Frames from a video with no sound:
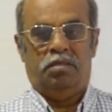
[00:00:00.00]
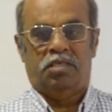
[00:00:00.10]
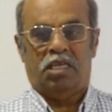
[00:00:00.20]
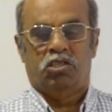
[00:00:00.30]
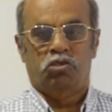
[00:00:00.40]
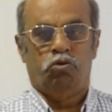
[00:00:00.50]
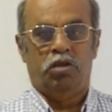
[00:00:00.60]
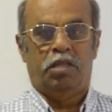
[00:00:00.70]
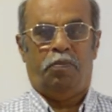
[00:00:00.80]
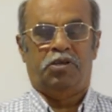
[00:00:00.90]
successful
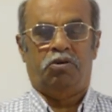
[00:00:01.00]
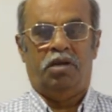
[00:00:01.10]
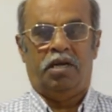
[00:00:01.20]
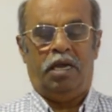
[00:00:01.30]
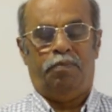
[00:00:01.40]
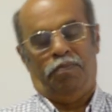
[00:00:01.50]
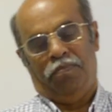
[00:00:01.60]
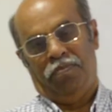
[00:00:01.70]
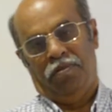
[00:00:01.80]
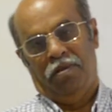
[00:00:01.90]
in the particular
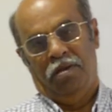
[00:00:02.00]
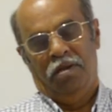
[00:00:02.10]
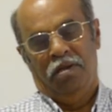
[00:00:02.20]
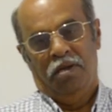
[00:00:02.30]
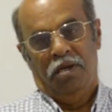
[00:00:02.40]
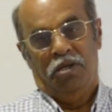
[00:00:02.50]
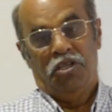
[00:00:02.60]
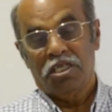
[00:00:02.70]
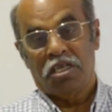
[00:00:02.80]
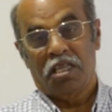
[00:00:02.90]
game.
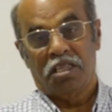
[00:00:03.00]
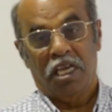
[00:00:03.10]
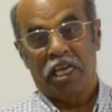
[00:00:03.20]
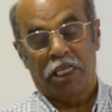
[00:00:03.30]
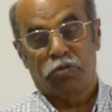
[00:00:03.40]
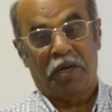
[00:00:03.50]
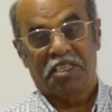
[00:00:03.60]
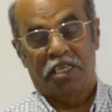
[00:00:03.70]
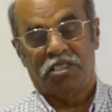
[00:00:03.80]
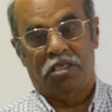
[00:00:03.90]
These are the thing
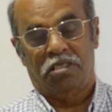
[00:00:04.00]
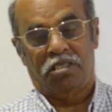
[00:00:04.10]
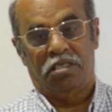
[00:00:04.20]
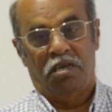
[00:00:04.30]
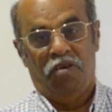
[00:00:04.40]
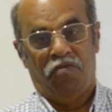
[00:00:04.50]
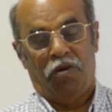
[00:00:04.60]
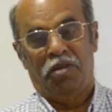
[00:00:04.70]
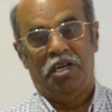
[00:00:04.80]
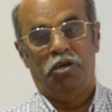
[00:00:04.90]
expectations
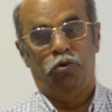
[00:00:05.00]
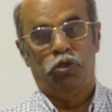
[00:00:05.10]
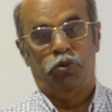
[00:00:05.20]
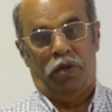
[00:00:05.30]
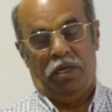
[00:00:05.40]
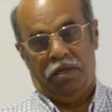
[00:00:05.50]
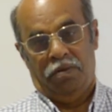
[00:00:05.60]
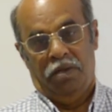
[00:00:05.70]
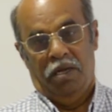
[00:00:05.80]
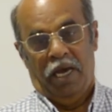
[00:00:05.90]
from the individual.
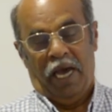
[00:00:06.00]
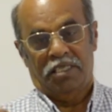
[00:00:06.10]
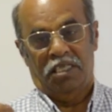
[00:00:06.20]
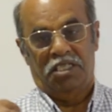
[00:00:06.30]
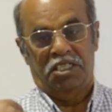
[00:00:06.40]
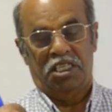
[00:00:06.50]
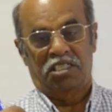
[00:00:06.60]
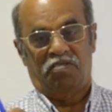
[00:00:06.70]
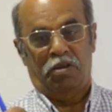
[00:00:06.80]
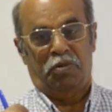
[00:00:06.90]
As a
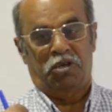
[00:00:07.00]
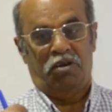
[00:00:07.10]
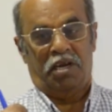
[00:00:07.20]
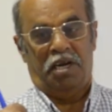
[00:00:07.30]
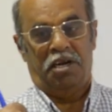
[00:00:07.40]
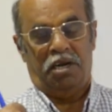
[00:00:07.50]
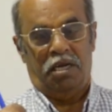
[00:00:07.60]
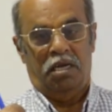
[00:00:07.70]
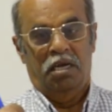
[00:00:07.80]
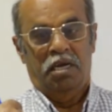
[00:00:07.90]
citizen of the particular
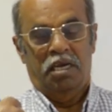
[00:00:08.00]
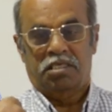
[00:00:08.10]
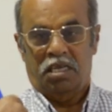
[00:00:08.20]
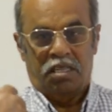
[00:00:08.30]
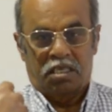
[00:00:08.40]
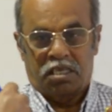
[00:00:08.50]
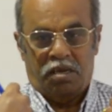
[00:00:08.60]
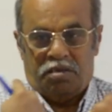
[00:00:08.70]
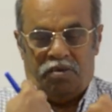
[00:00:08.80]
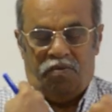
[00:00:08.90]
country, it's
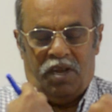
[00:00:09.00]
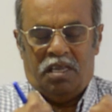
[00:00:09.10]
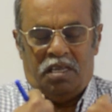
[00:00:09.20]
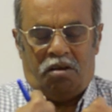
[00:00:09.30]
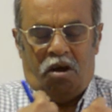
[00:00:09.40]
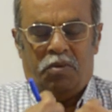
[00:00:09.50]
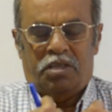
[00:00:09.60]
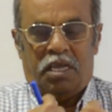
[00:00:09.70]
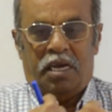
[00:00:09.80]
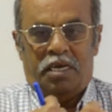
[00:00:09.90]
a very
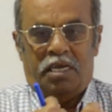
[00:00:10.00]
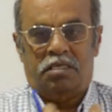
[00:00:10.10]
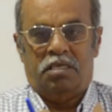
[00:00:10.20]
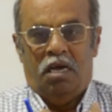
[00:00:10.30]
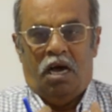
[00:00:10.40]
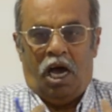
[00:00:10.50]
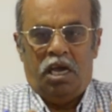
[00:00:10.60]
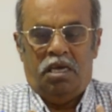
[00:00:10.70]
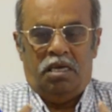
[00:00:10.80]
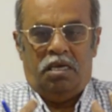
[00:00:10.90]
common thing. It is,
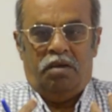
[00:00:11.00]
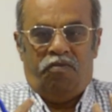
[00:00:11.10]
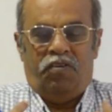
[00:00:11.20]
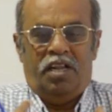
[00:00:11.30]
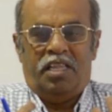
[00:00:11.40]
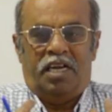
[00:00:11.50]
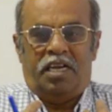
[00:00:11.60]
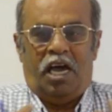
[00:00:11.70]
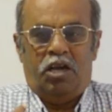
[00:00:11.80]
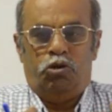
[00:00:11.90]
I feel
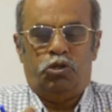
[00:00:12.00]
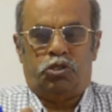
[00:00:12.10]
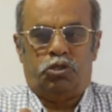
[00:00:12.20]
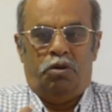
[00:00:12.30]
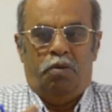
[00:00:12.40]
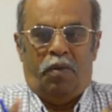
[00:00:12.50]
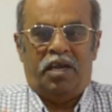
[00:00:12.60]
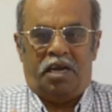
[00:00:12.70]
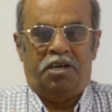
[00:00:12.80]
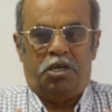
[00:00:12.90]
that
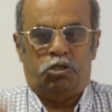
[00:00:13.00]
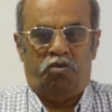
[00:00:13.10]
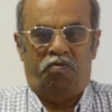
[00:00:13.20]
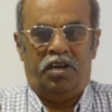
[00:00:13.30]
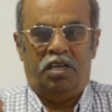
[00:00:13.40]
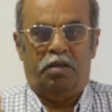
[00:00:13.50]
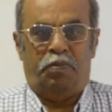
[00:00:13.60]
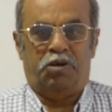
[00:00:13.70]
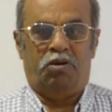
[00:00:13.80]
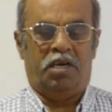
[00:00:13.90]
my country should win in the
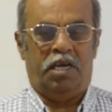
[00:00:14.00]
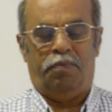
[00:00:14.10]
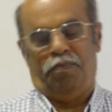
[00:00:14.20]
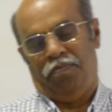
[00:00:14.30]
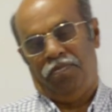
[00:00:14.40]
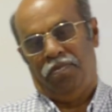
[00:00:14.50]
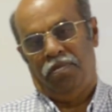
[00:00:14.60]
particular game.